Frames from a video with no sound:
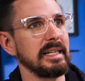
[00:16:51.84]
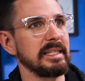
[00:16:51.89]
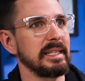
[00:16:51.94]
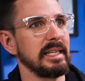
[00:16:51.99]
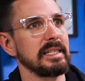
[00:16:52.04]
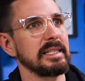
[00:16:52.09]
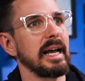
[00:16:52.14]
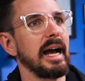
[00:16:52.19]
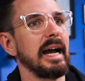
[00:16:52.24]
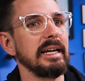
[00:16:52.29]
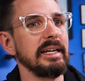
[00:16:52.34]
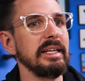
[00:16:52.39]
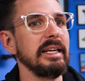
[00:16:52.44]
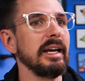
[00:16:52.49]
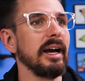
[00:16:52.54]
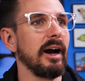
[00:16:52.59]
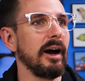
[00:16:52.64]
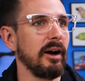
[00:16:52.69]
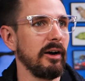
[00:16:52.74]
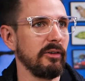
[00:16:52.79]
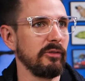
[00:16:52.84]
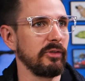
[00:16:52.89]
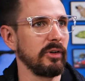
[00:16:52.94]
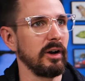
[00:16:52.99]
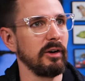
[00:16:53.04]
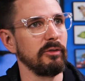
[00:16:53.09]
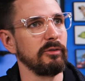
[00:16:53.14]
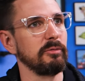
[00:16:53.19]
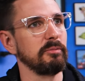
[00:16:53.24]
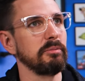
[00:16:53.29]
it's this idea of
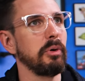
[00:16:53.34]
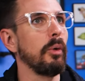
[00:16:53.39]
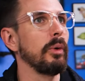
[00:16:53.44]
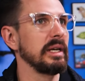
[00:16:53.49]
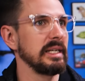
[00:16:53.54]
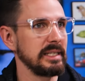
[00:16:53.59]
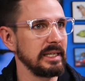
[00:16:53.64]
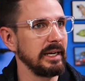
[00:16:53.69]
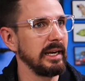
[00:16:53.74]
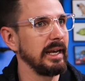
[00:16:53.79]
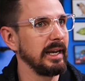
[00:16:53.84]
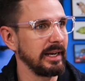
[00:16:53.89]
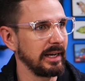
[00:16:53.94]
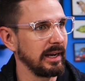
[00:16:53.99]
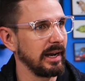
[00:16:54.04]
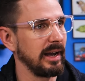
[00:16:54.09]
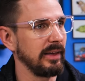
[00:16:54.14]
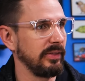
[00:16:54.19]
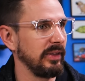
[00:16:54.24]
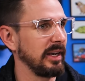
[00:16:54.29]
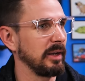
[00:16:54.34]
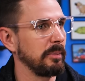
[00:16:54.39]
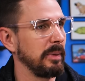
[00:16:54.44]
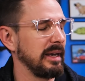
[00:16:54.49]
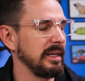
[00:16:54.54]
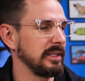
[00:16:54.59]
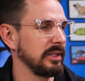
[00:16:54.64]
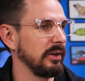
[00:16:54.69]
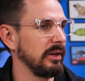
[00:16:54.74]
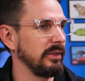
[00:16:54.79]
of poisoning, I think,
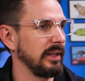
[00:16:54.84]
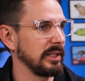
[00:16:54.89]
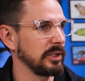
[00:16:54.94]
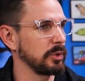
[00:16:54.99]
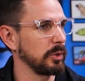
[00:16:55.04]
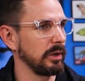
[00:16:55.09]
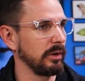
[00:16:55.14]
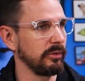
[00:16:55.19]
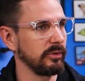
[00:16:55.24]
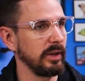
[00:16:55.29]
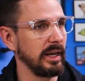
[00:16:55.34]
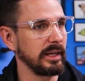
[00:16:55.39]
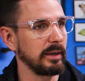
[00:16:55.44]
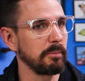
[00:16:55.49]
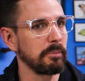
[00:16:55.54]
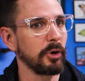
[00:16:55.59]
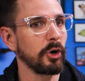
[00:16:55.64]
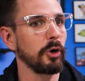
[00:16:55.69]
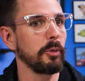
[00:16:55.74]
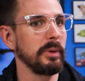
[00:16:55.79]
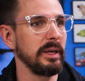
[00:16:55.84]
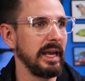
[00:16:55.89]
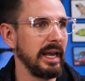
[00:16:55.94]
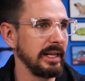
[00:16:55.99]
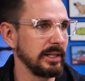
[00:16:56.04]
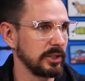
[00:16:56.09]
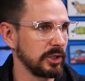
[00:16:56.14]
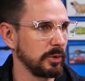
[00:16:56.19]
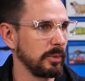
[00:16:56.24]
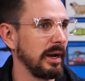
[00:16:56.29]
basically that sort of like
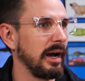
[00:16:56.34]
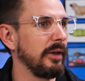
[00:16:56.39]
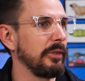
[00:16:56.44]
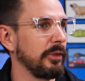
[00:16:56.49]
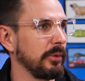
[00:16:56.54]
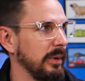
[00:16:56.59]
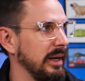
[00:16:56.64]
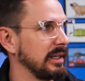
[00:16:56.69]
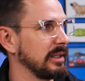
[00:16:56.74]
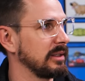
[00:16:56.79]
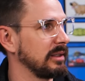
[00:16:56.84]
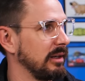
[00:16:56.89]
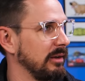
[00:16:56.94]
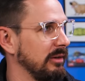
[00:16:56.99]
permeates throughout the rest